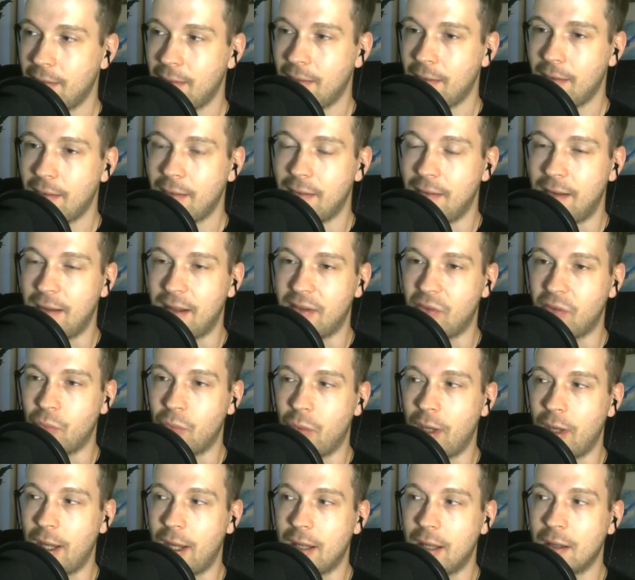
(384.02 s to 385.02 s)
That's
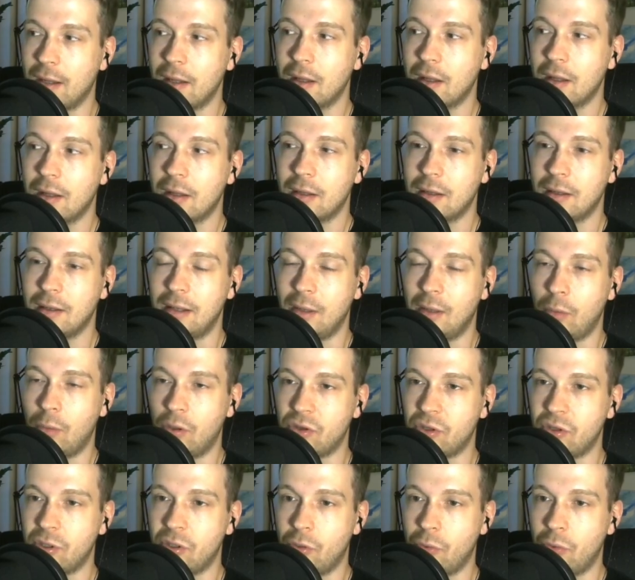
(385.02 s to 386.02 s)
why there was
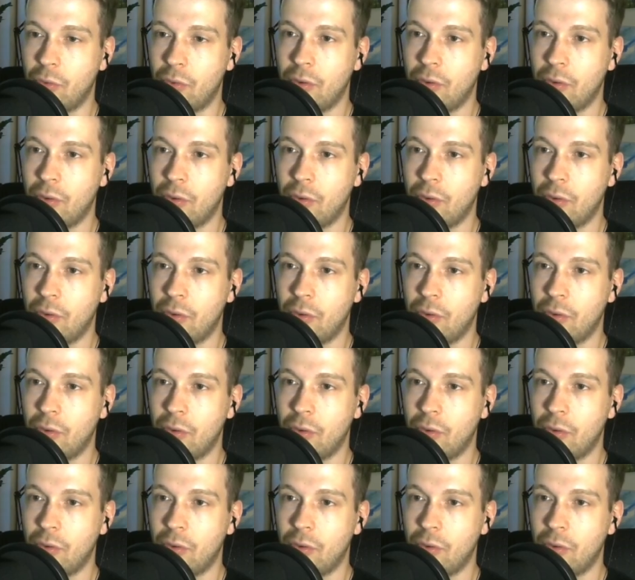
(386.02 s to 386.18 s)
no